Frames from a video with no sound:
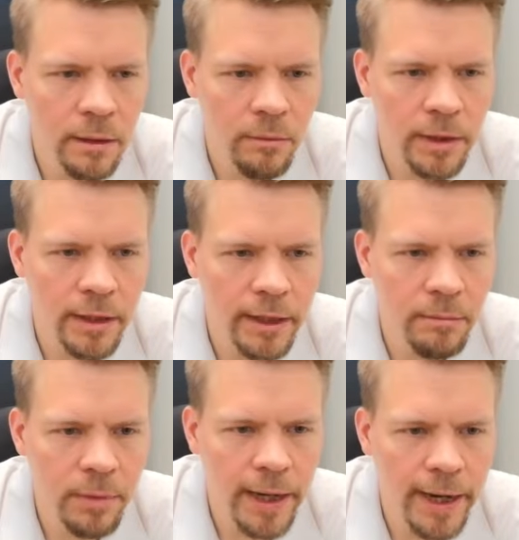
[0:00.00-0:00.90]
with
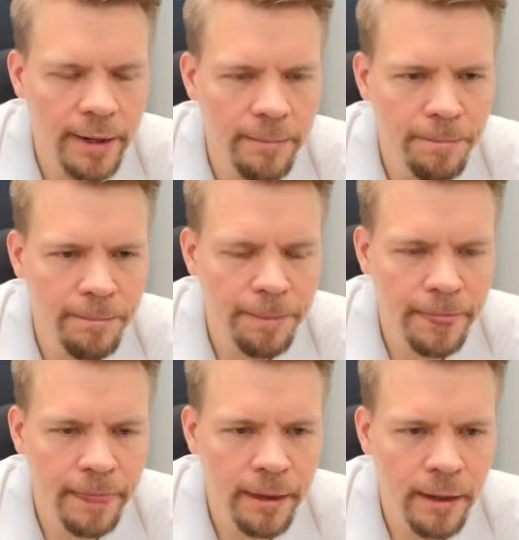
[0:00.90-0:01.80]
that plan.
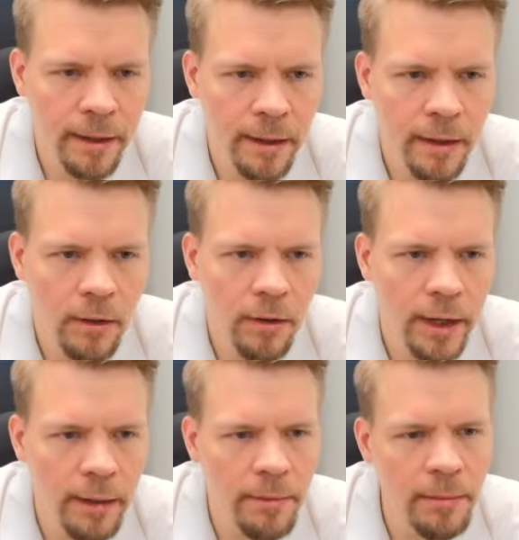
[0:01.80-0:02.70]

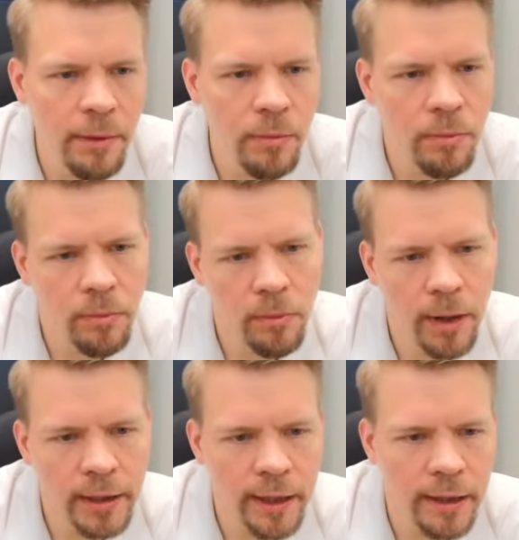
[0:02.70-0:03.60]
Okay, maybe
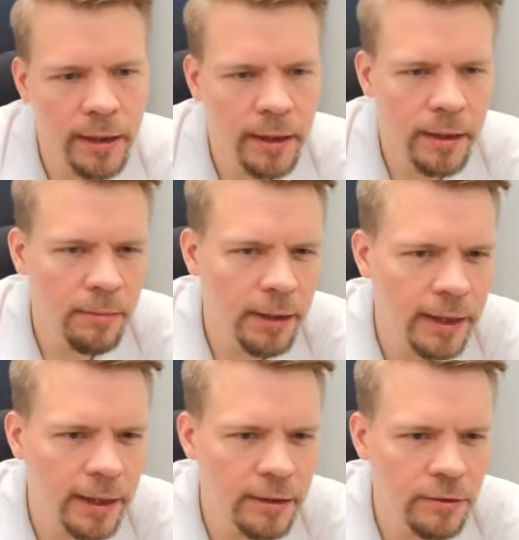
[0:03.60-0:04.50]
black
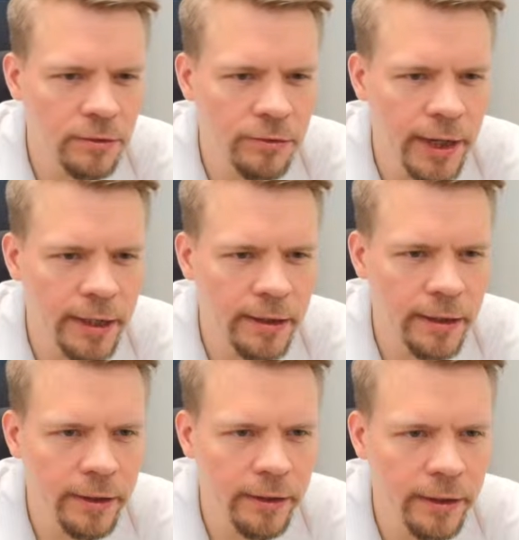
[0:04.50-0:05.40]
can trade
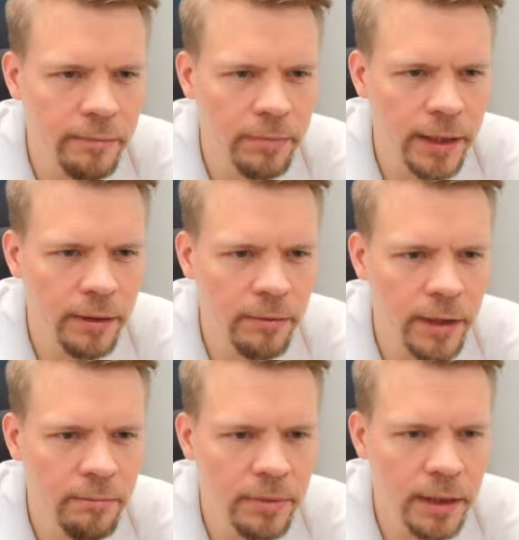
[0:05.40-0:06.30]
here and play
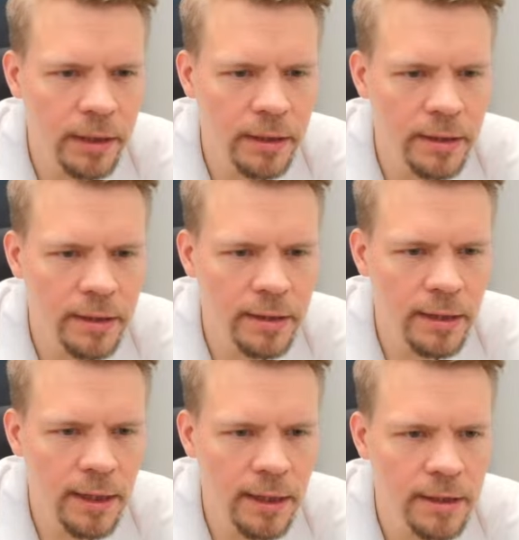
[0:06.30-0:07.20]
queen
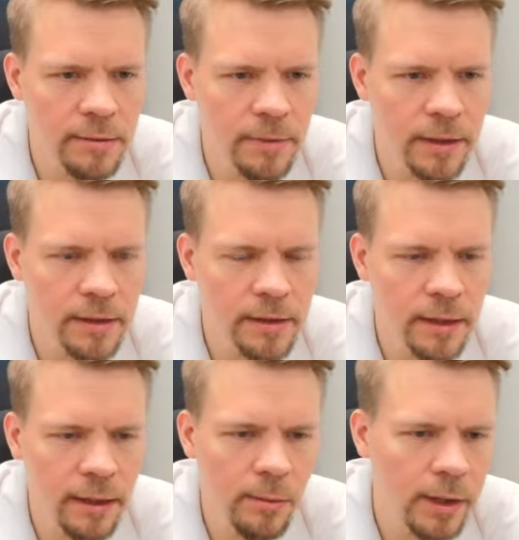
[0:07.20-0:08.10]
b6, but
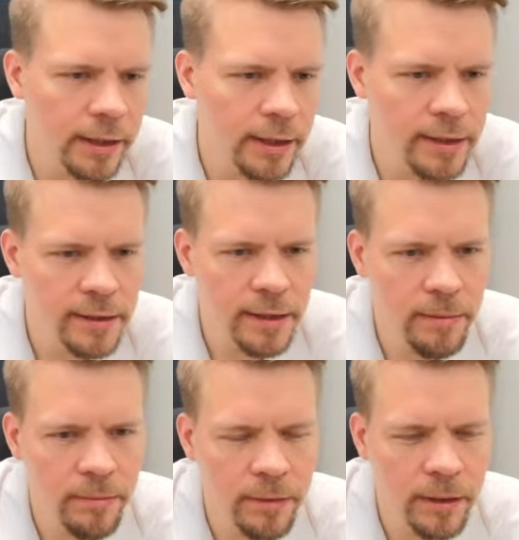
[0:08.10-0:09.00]
still white has
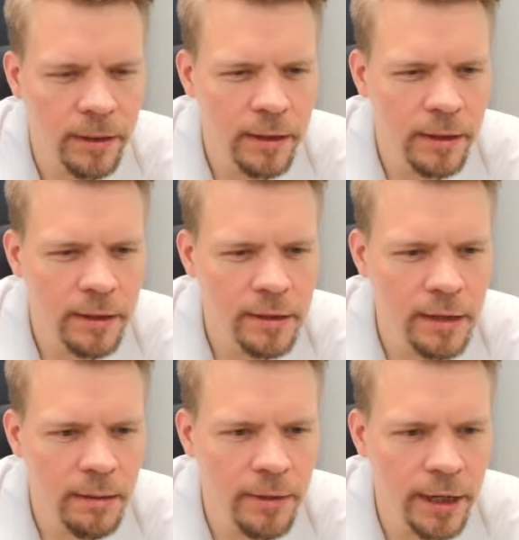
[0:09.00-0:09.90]
some
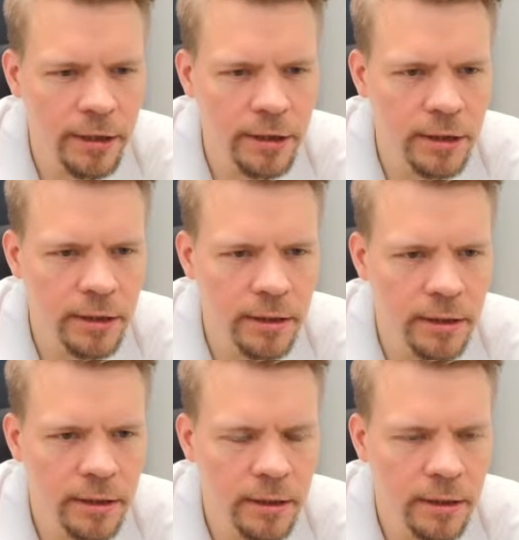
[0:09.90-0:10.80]
edge.
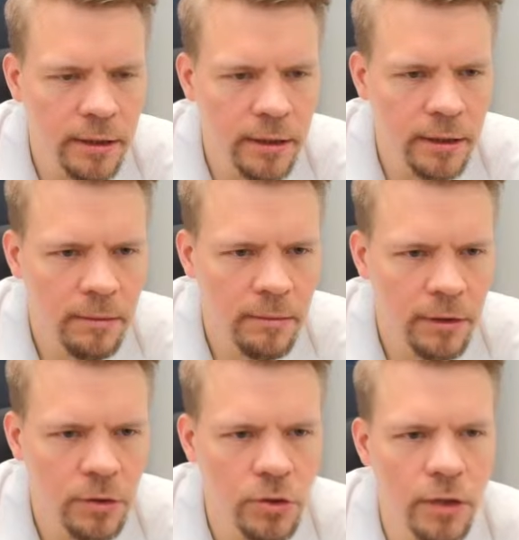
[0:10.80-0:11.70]
But
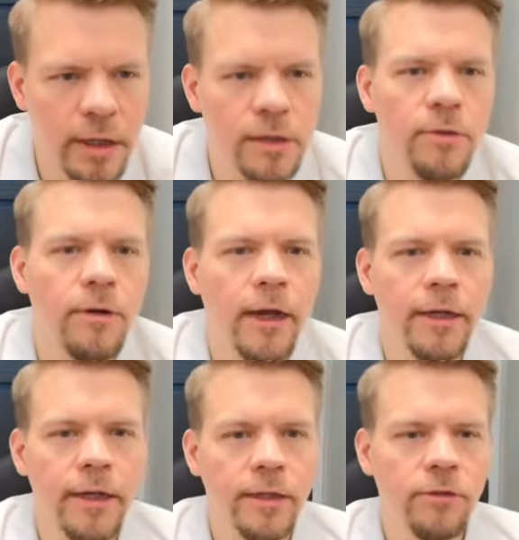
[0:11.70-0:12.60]
usually it's a good
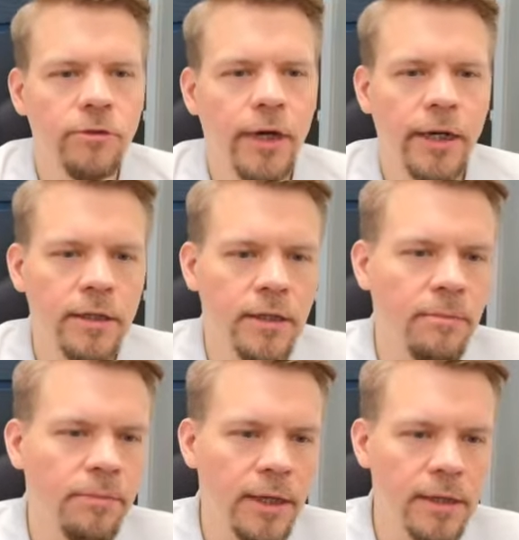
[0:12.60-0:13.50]
idea to trade
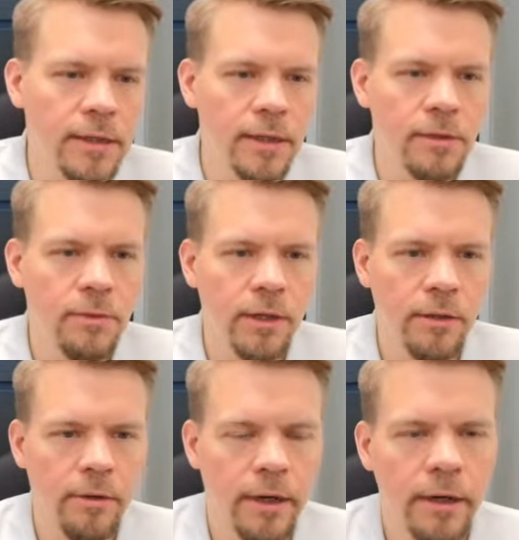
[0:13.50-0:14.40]
some pieces when
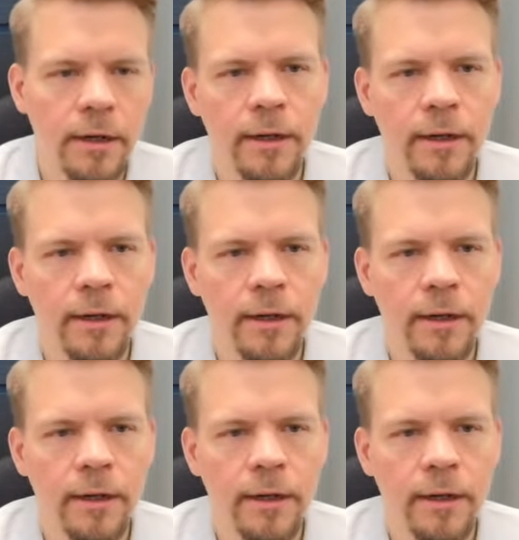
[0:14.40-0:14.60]
you are